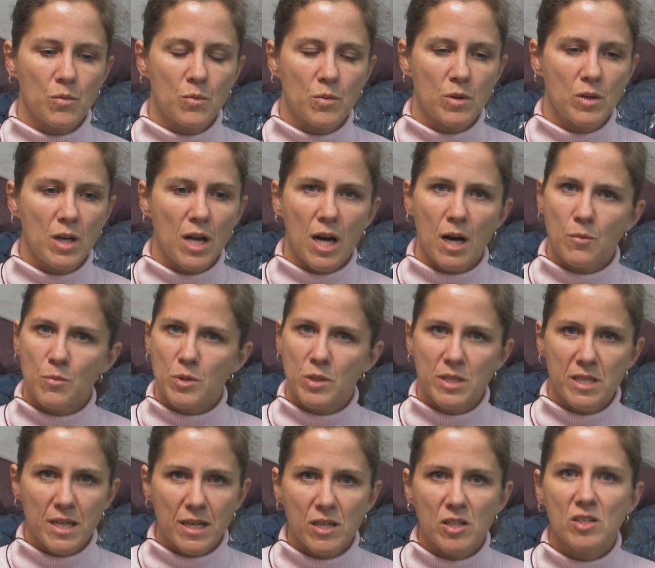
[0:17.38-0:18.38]
not
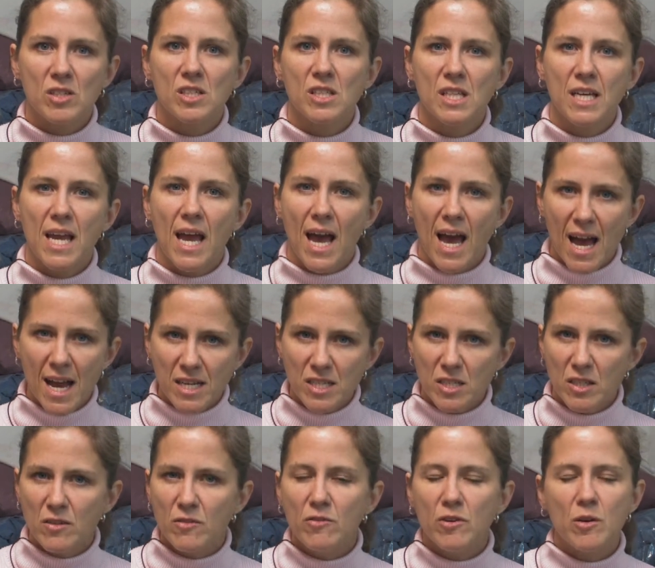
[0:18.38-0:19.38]
particularly
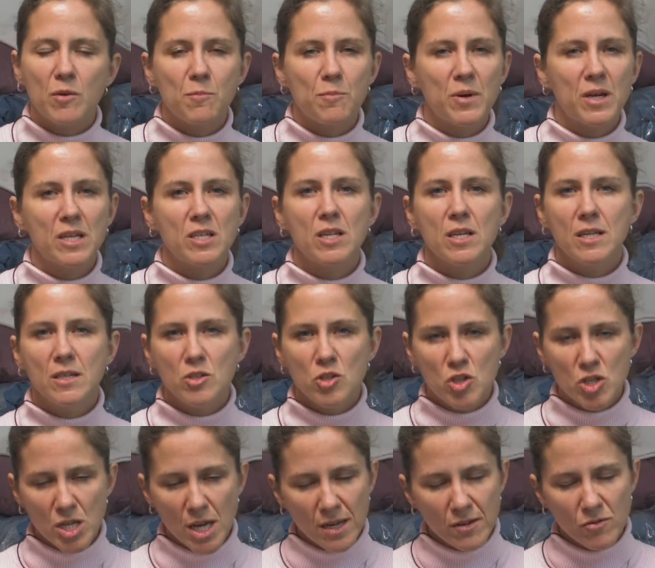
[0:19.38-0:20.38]
active, but in
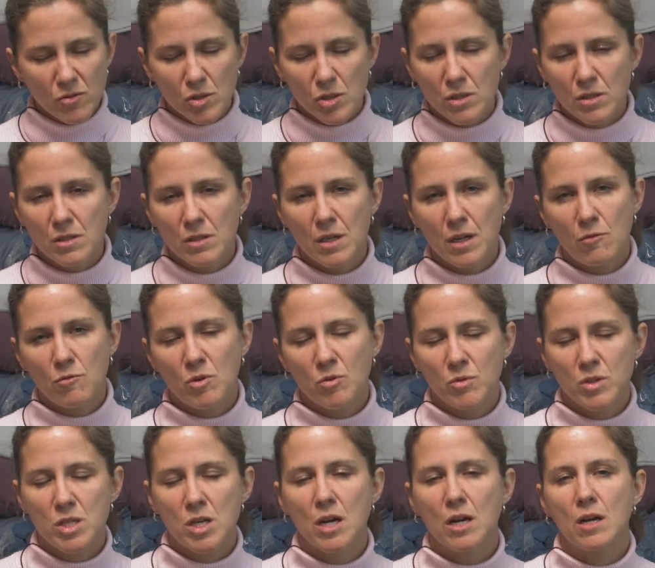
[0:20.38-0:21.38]
general, when
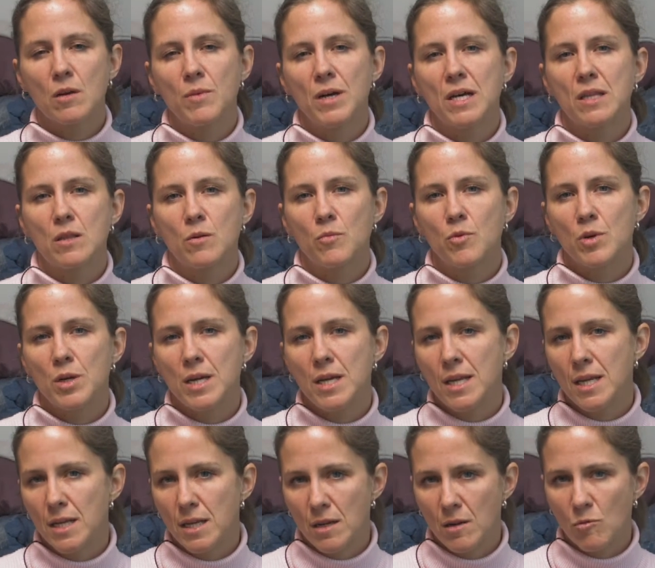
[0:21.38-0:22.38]
we talk about the breed
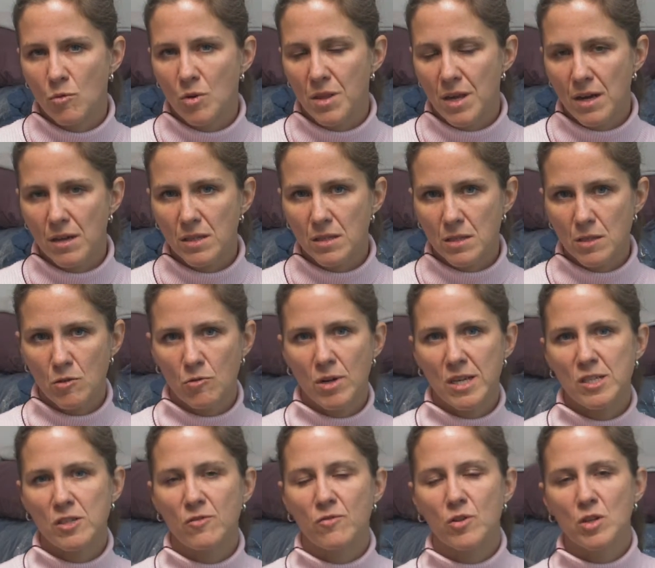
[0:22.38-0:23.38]
and without
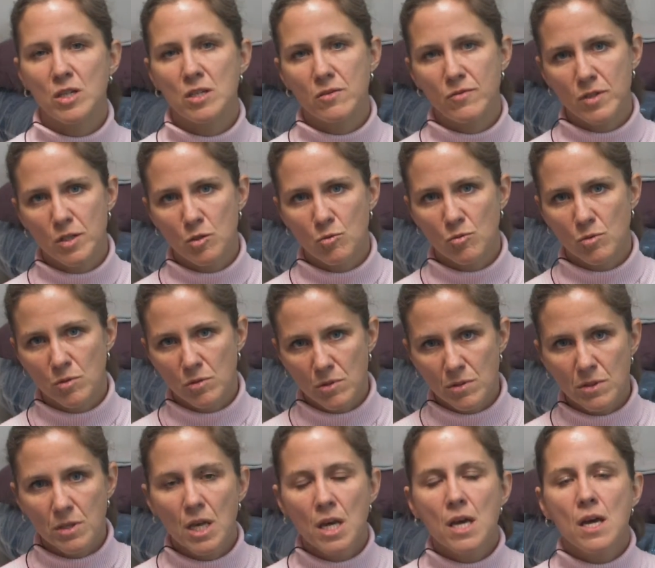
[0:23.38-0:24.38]
consideration for
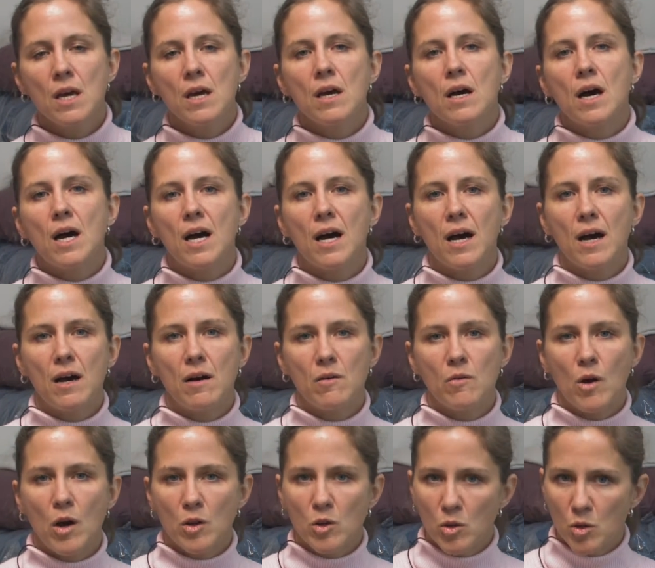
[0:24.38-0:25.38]
individuals, uh,
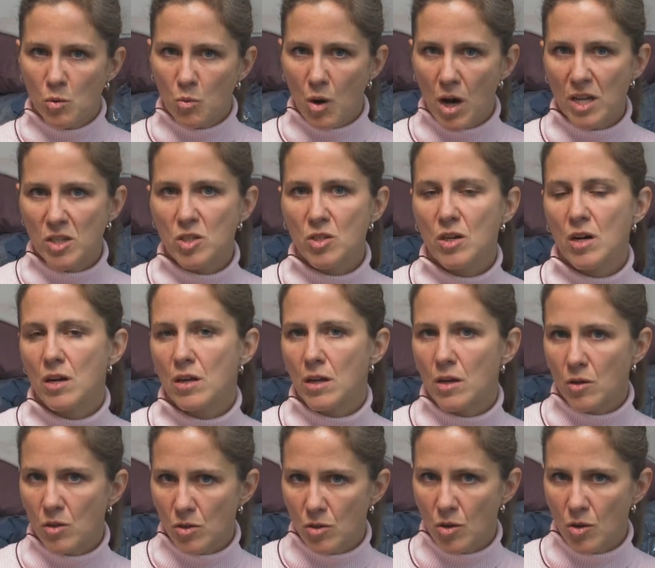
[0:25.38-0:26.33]
a good watchdog and a good